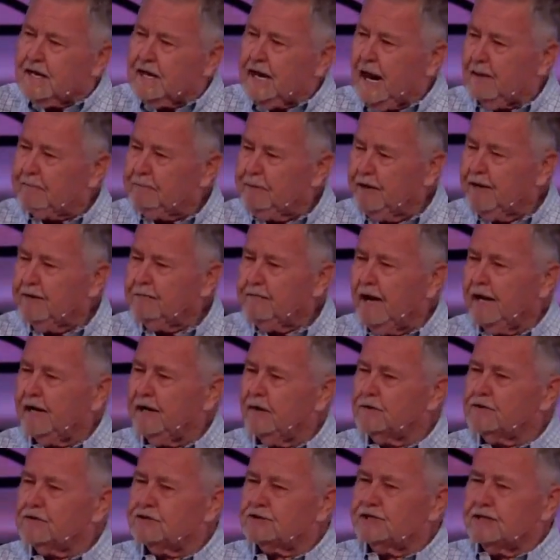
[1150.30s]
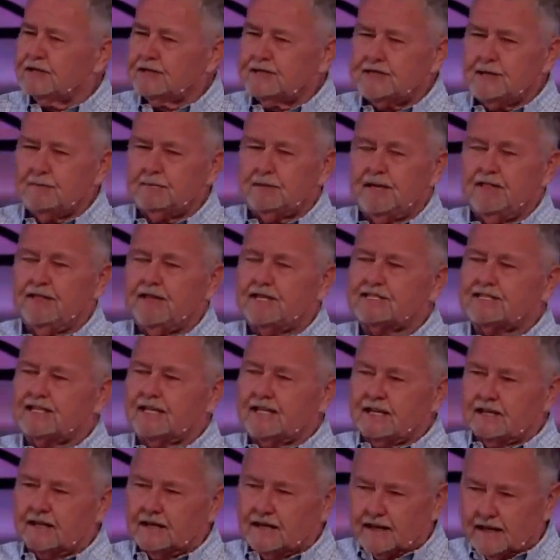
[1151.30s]
And I put in my notes simply this
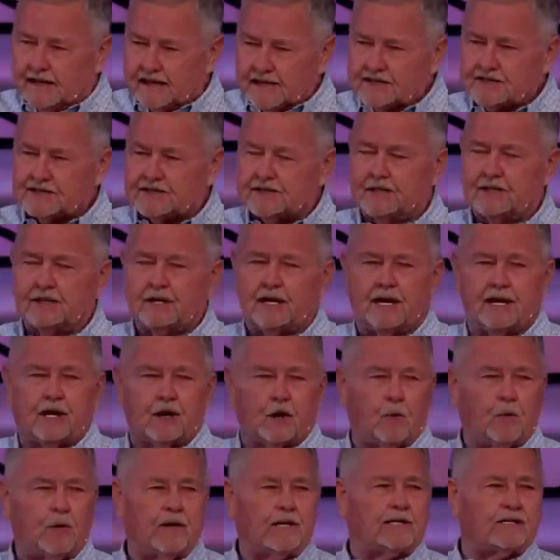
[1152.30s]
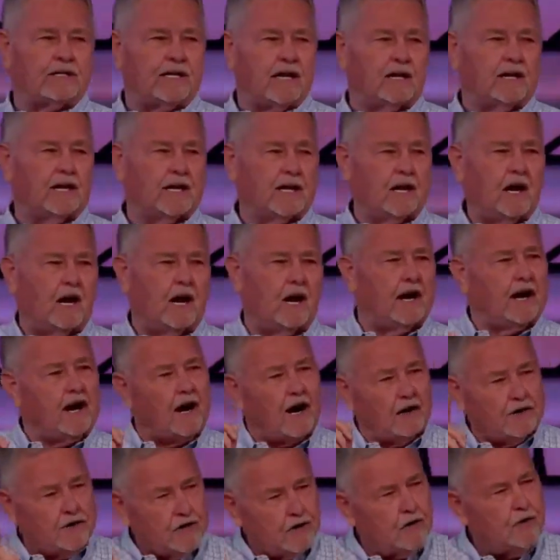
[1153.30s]
listen and quit telling God
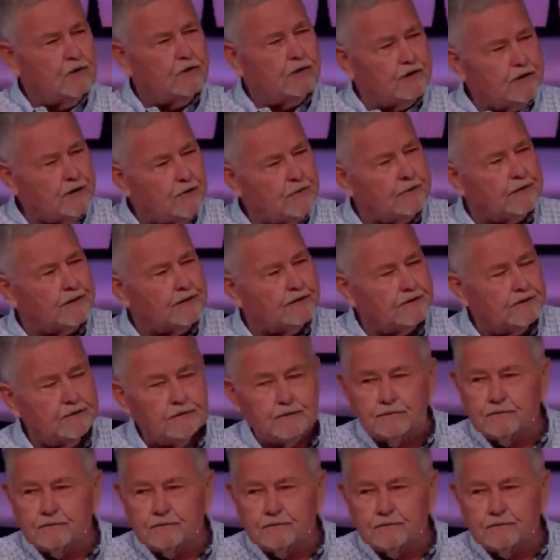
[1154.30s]
how you're going to do it.